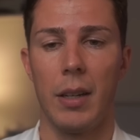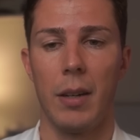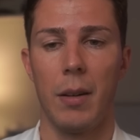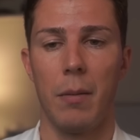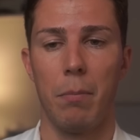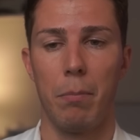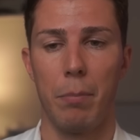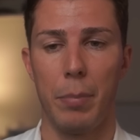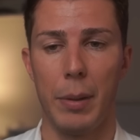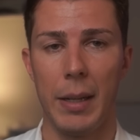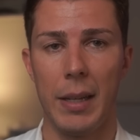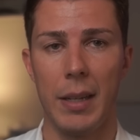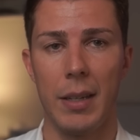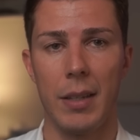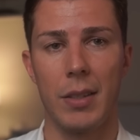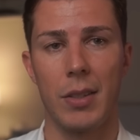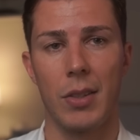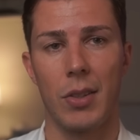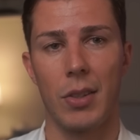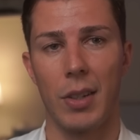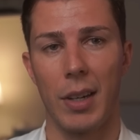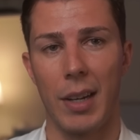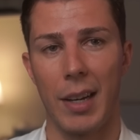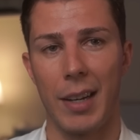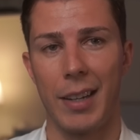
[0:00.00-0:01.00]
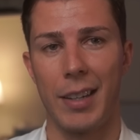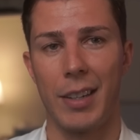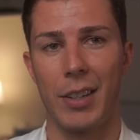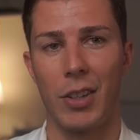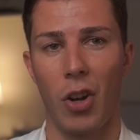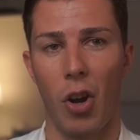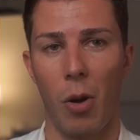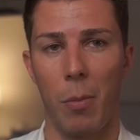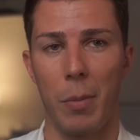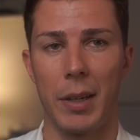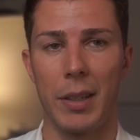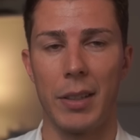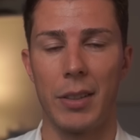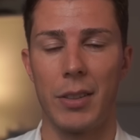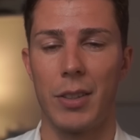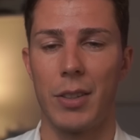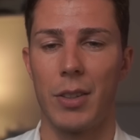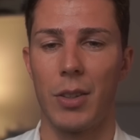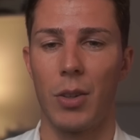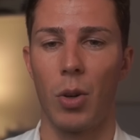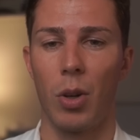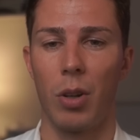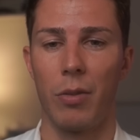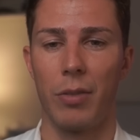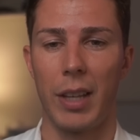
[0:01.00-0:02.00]
Please like, comment,
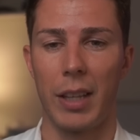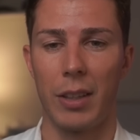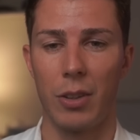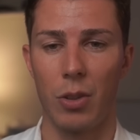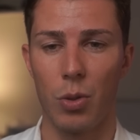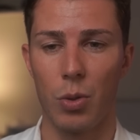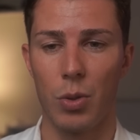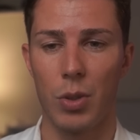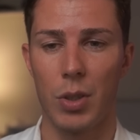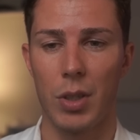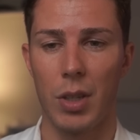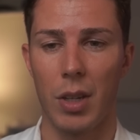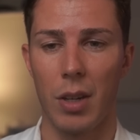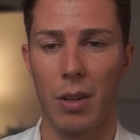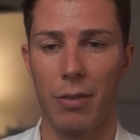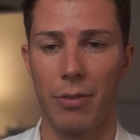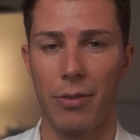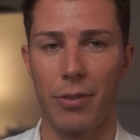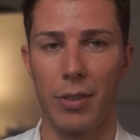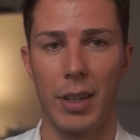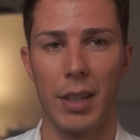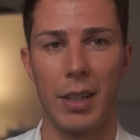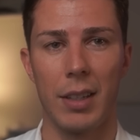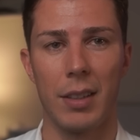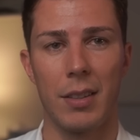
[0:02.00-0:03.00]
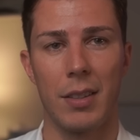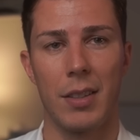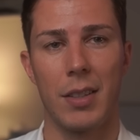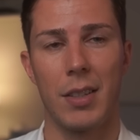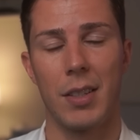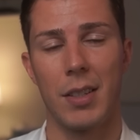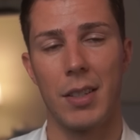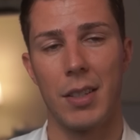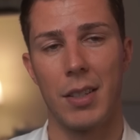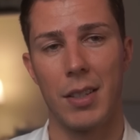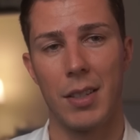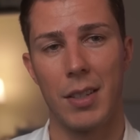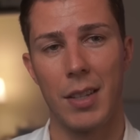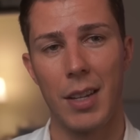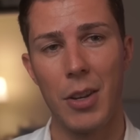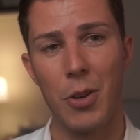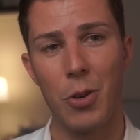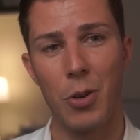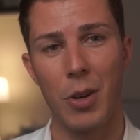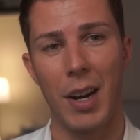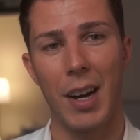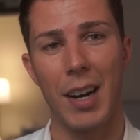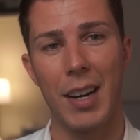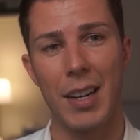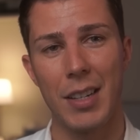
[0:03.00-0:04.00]
all of that good stuff, and see
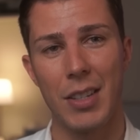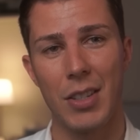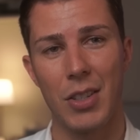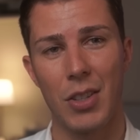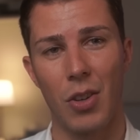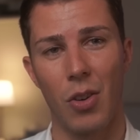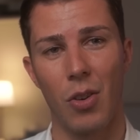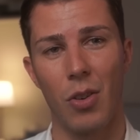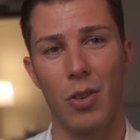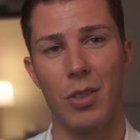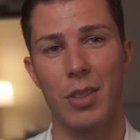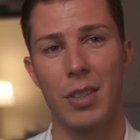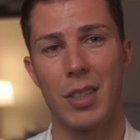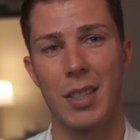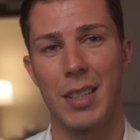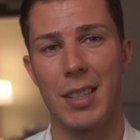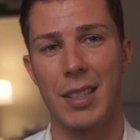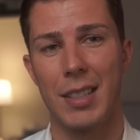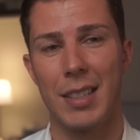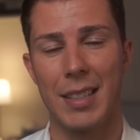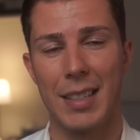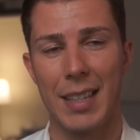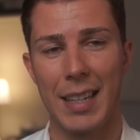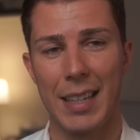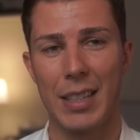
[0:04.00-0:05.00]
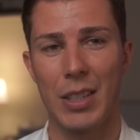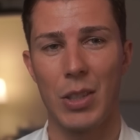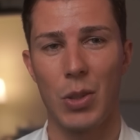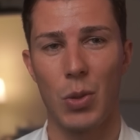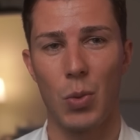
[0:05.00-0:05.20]
you guys on the next